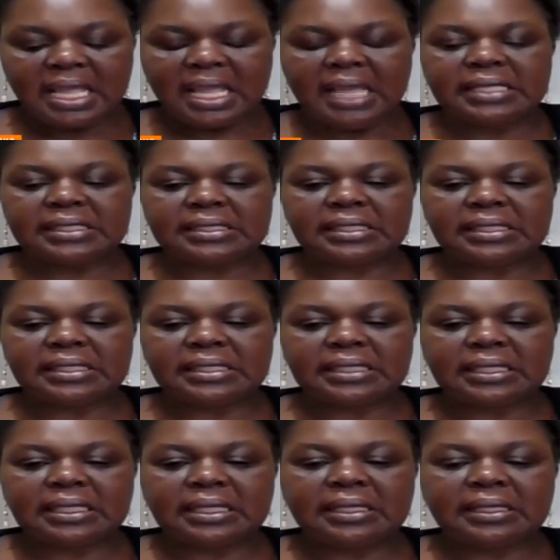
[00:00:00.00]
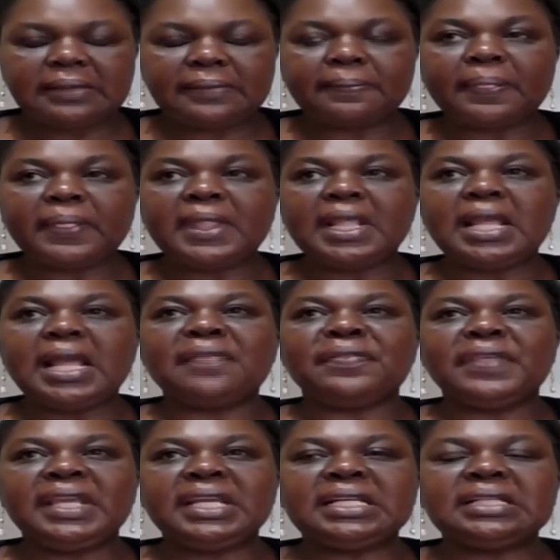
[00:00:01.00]
And I
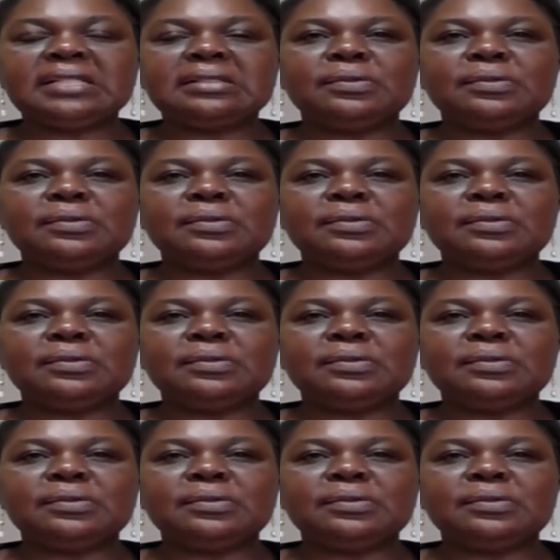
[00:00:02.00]
think